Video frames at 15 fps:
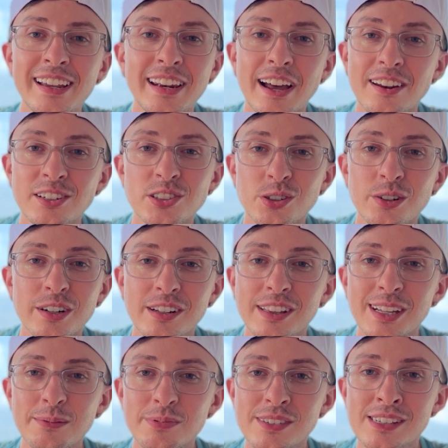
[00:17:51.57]
you know, the shorter
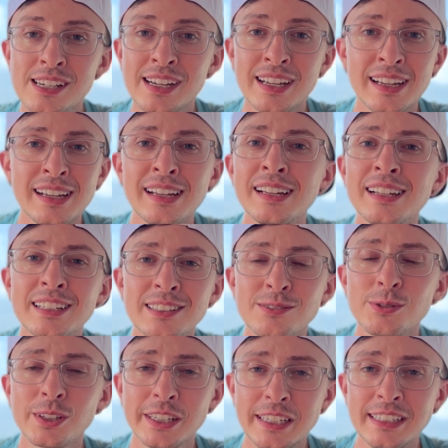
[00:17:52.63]
clips, it's
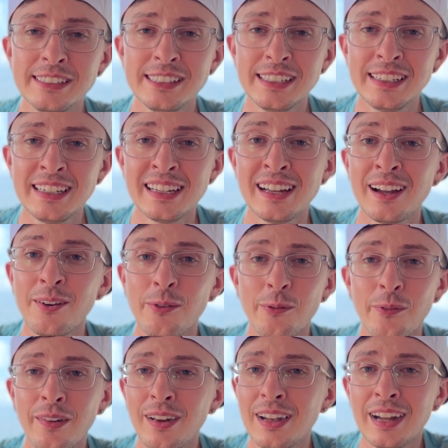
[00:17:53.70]
really easy
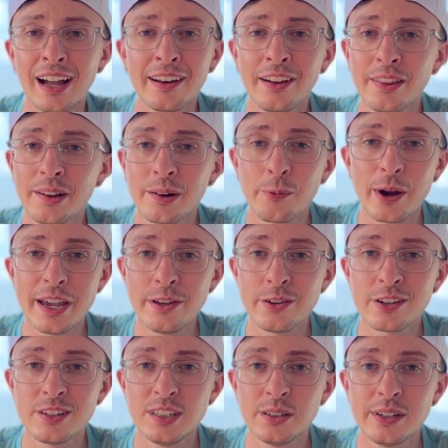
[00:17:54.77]
another way you
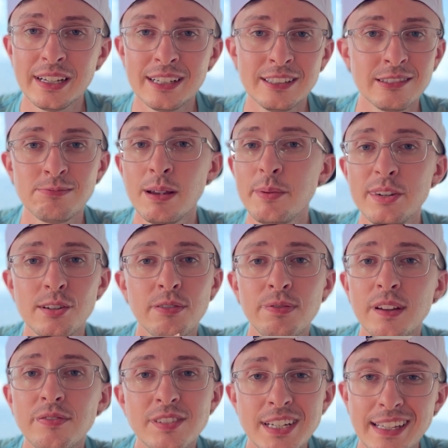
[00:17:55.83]
could do it is maybe do
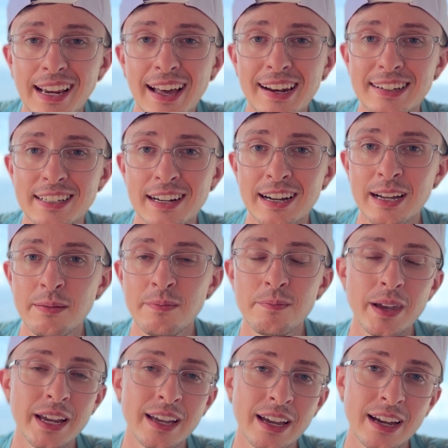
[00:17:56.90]
15 at a time,
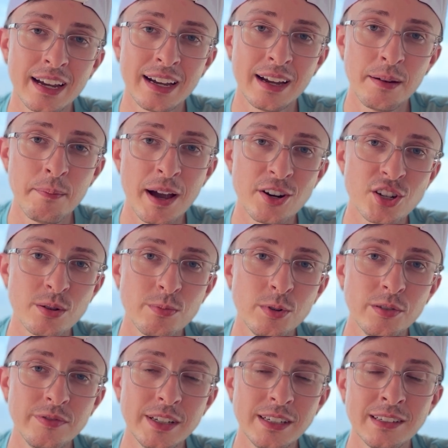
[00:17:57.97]
make a magic
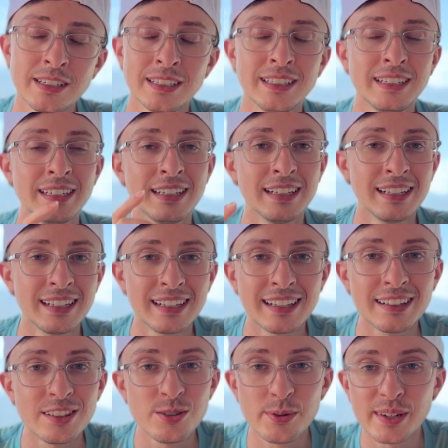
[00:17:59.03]
movie,
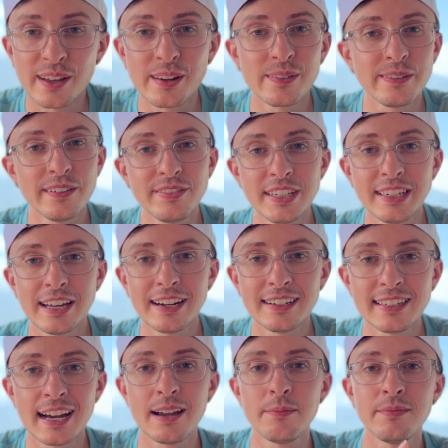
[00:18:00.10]
do another 15 at a
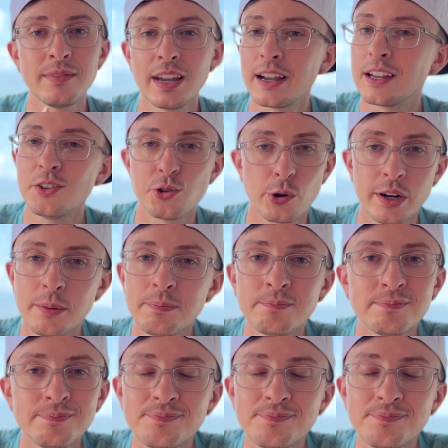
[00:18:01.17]
time, you can join them.